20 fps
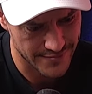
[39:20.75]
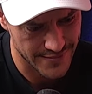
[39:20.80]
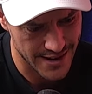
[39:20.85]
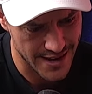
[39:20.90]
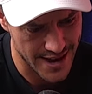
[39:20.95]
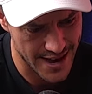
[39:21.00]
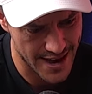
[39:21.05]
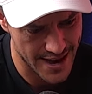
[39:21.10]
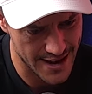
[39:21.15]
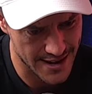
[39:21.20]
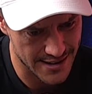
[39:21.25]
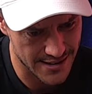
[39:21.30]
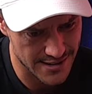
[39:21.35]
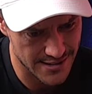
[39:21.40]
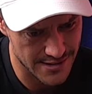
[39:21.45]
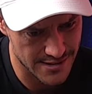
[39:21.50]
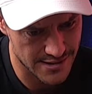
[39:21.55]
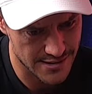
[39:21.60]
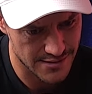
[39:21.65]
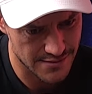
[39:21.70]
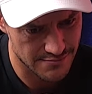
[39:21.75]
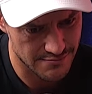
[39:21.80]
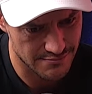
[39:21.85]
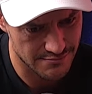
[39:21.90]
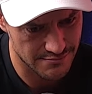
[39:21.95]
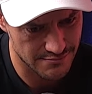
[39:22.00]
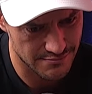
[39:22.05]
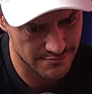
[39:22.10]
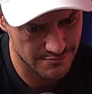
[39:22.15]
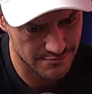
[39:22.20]
And
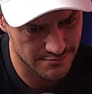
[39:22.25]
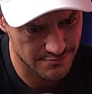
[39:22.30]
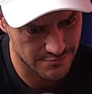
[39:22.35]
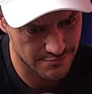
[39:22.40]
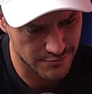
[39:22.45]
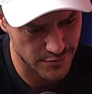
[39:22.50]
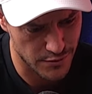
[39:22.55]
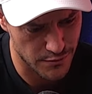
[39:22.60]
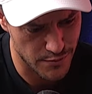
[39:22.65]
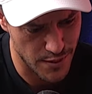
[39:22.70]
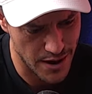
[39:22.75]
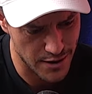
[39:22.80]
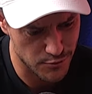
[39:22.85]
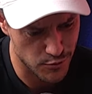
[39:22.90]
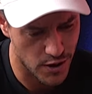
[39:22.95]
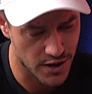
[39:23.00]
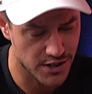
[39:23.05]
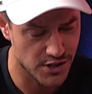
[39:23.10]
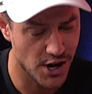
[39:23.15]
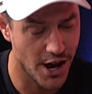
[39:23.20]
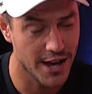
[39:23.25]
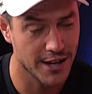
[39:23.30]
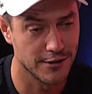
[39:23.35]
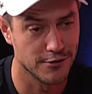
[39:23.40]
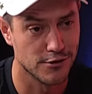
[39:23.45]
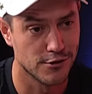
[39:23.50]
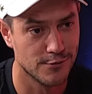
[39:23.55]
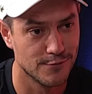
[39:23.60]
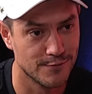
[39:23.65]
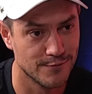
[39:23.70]
we've made one
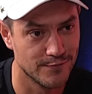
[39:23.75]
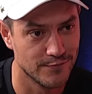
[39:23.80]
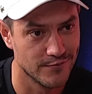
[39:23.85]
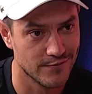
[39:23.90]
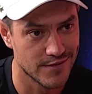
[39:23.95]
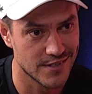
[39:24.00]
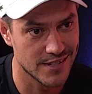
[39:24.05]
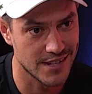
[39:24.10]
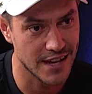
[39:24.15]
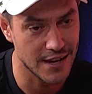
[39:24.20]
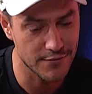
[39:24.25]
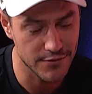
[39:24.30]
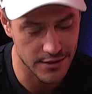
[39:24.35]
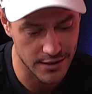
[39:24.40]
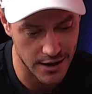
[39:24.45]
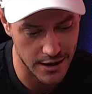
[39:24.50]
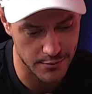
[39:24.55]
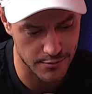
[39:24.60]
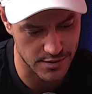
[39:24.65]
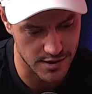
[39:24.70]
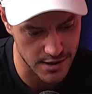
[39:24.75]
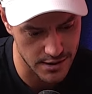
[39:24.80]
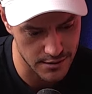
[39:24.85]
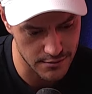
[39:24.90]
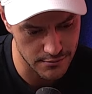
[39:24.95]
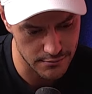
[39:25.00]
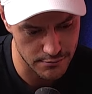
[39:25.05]
change. Stephen comes in.